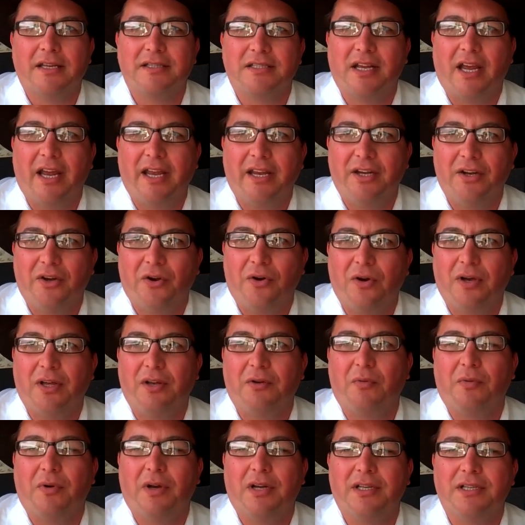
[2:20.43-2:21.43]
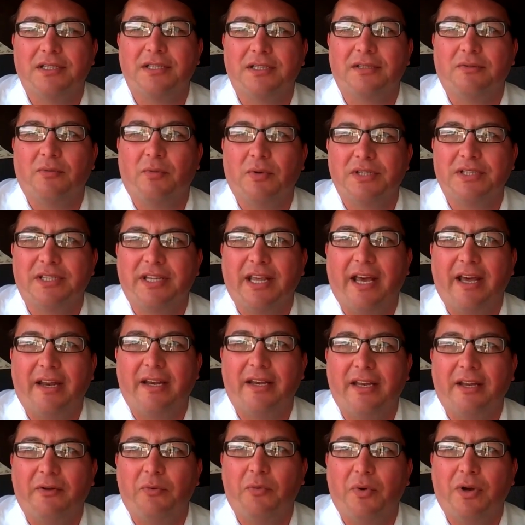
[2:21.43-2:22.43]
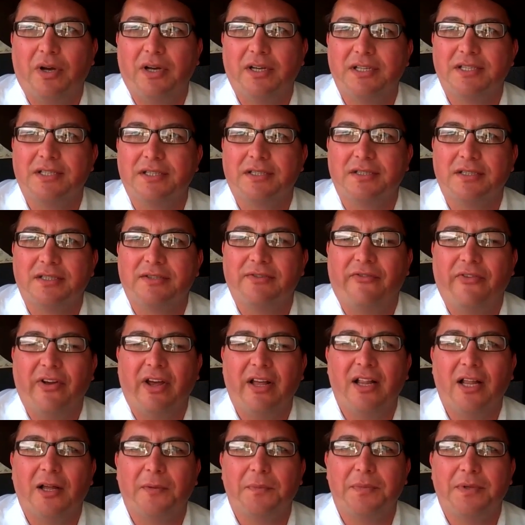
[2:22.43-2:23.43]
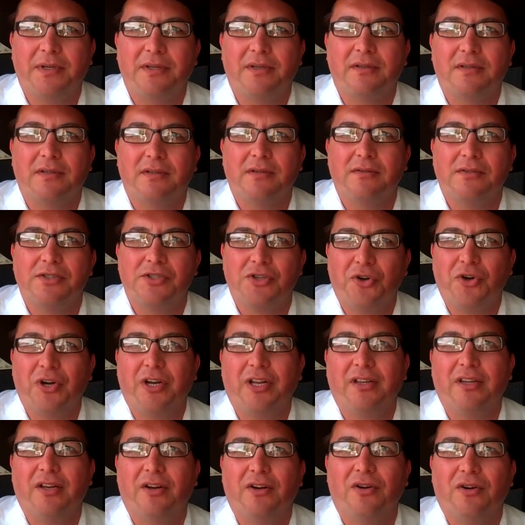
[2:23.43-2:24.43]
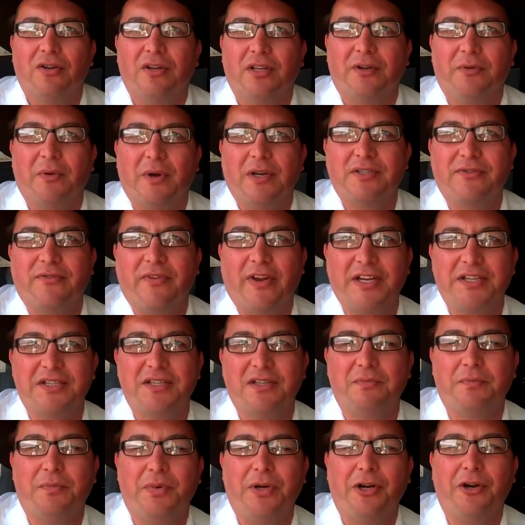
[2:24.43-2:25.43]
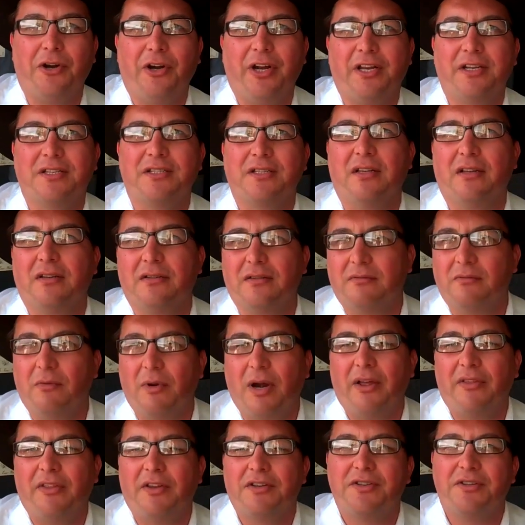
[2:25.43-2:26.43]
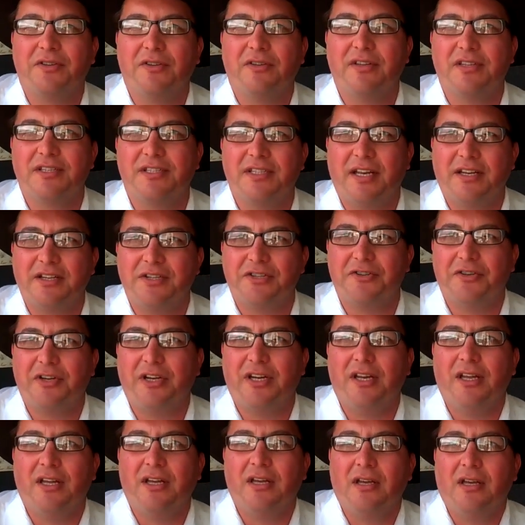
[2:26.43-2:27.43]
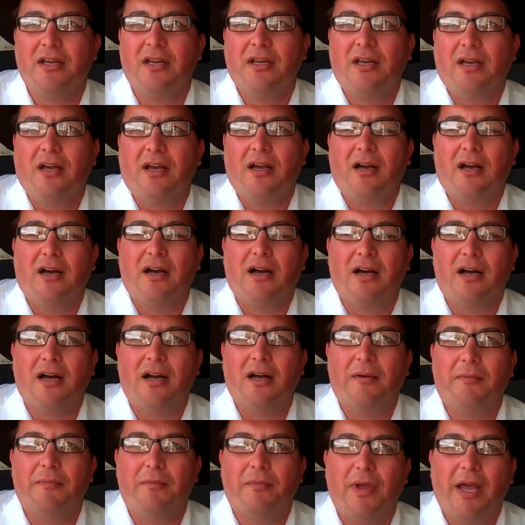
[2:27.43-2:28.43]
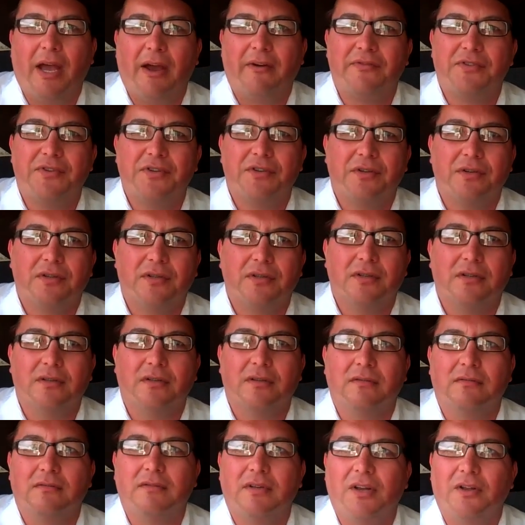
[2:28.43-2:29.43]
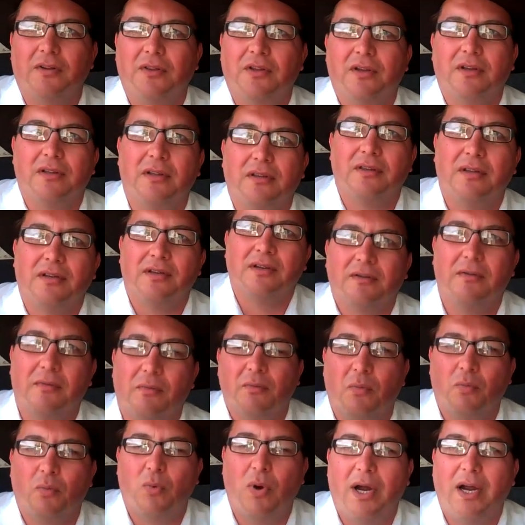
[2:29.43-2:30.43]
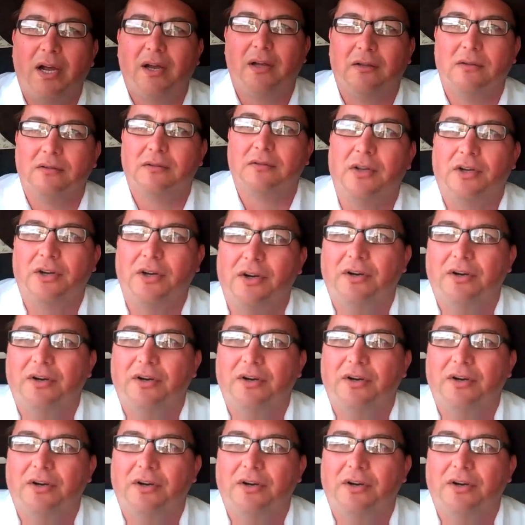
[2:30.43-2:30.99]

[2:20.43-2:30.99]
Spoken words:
as I know it, was that it was developed during the early reservation periods, around the turn of the century, after the wild